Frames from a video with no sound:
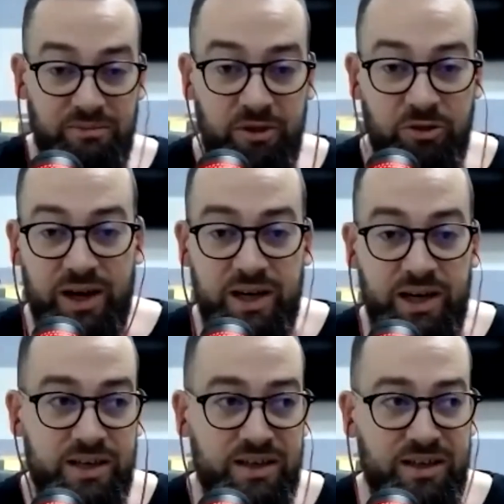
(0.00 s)
you are
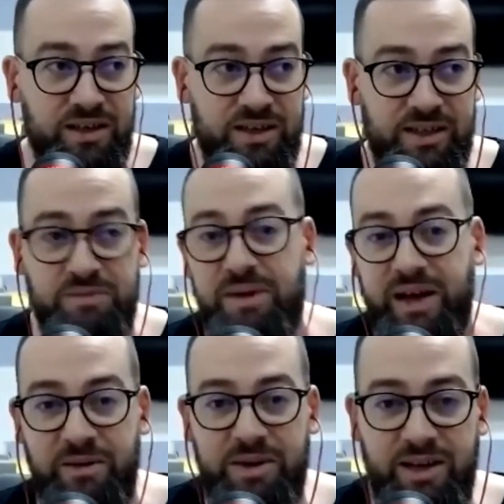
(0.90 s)
in uh, in
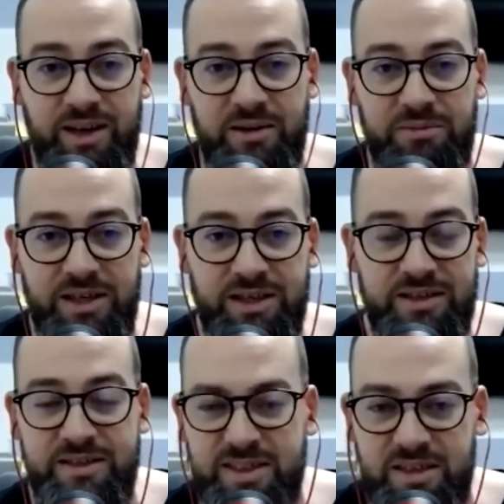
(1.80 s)
Miami, I'm
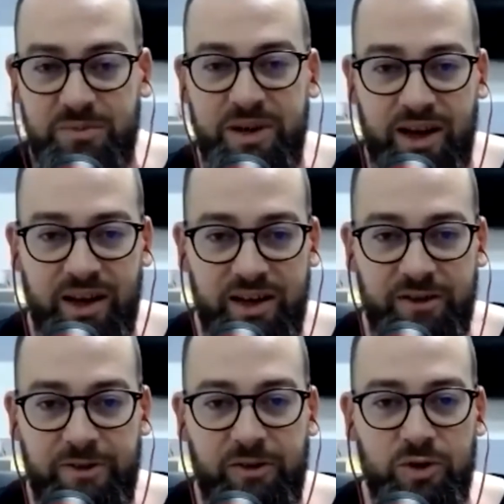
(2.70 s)
in Serbia, and
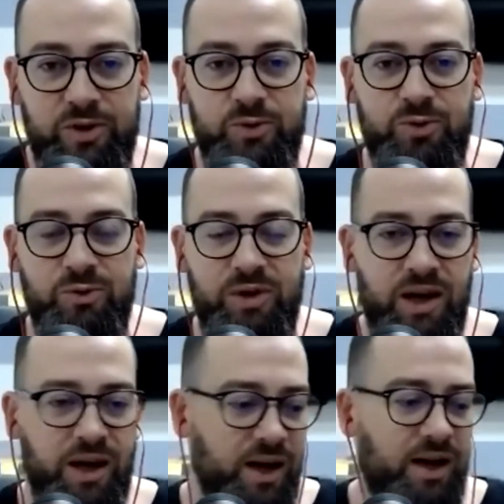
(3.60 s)
if I want to
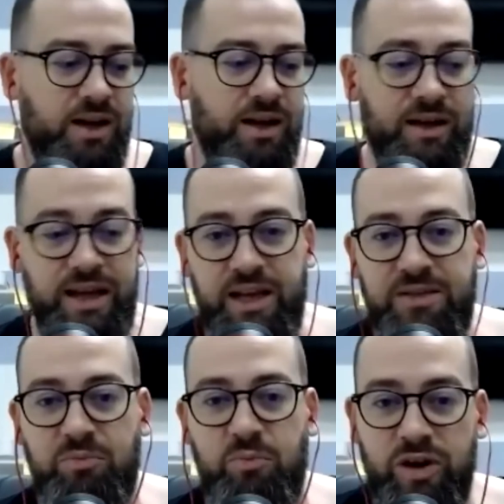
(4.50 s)
get
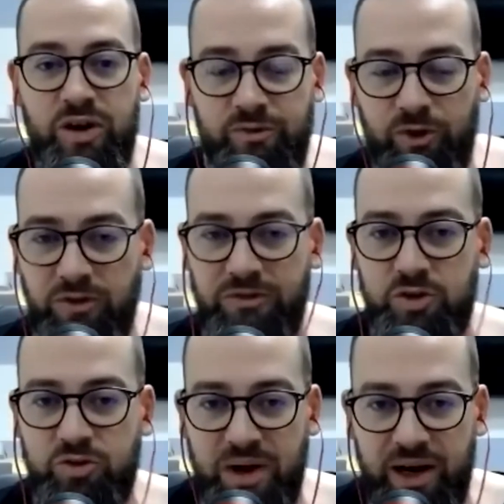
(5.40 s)
more involved
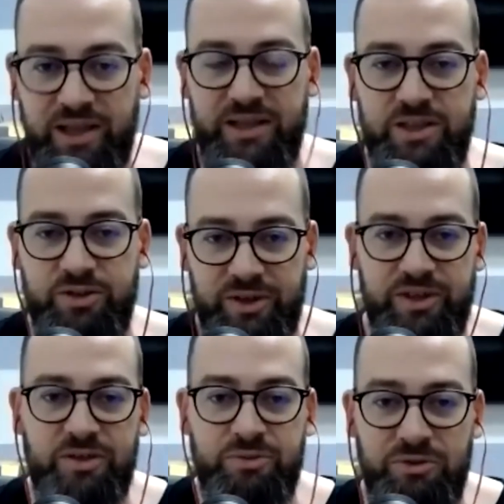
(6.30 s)
into marketing Twitter
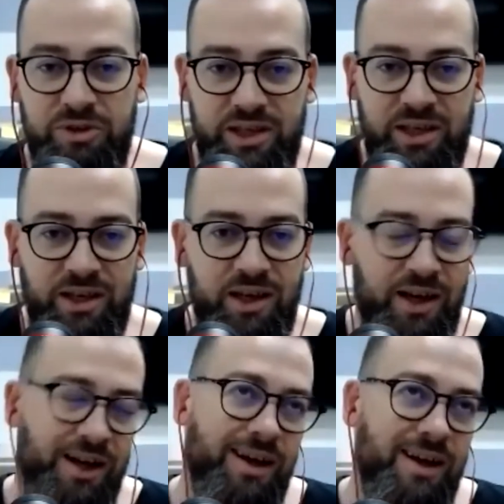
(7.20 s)
community,
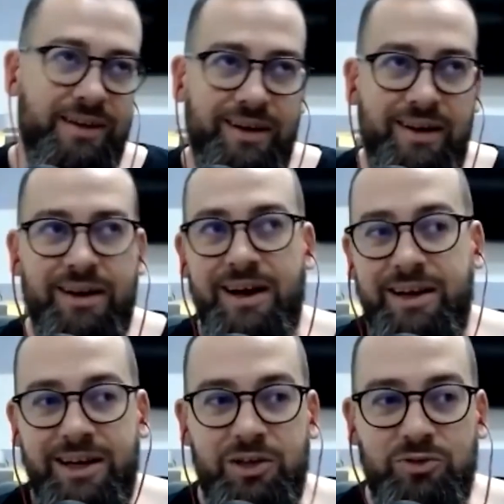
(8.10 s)
then I
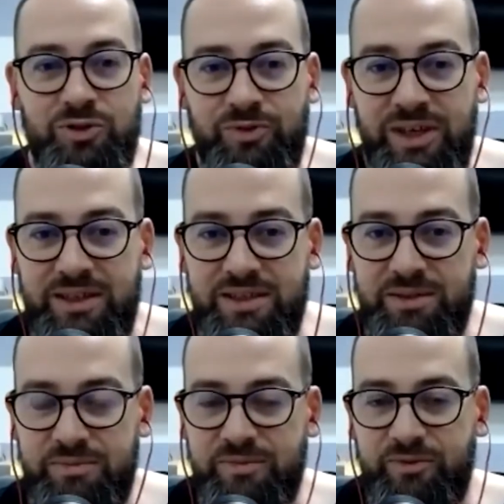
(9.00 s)
need to tweet
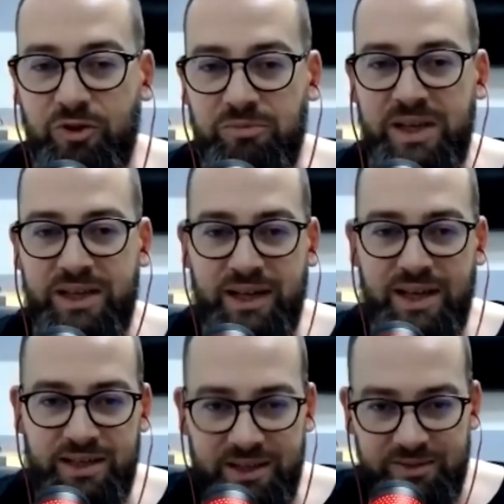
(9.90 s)
from
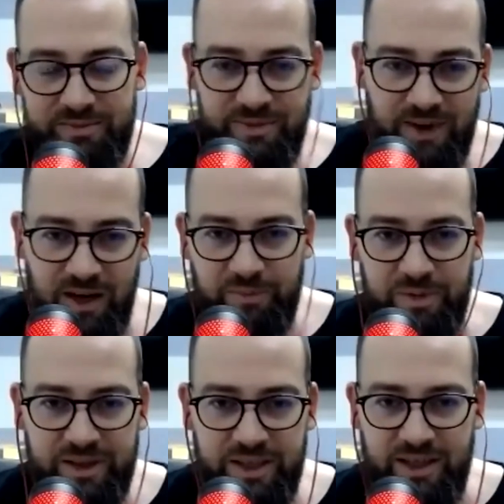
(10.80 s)
midnight up
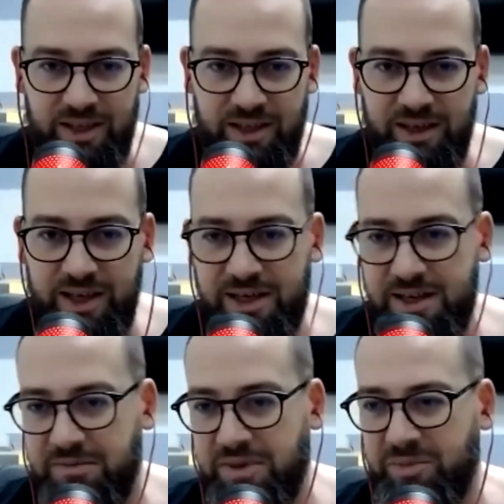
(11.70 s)
until
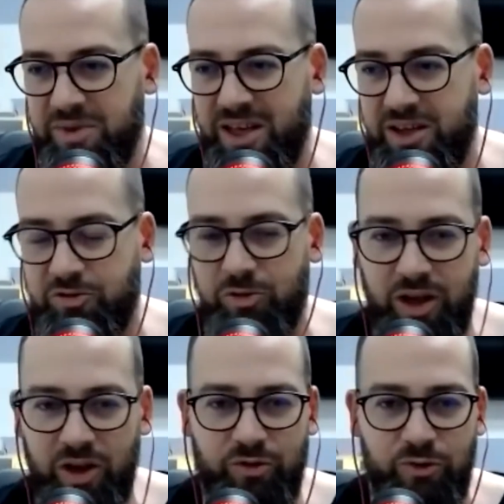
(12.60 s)
like maybe three
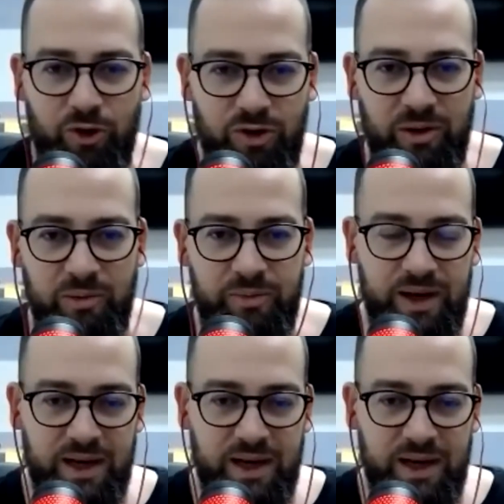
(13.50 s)
or four